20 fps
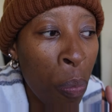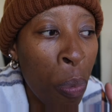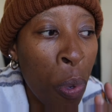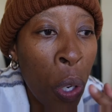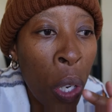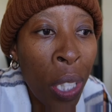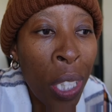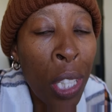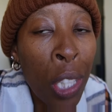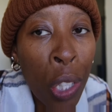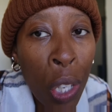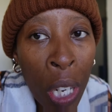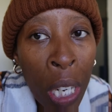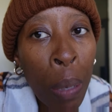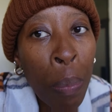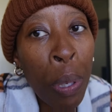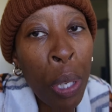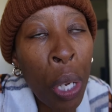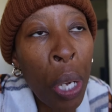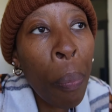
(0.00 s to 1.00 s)
because it's gonna
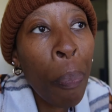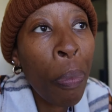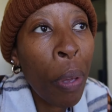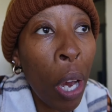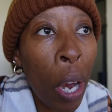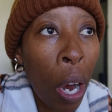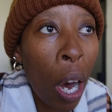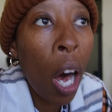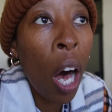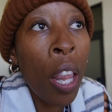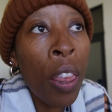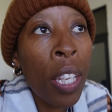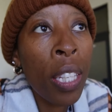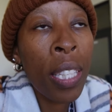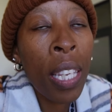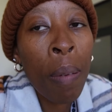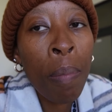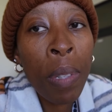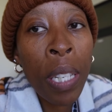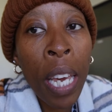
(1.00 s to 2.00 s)
be on the
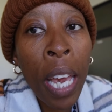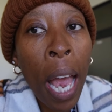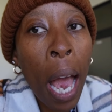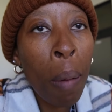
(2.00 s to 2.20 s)
same day.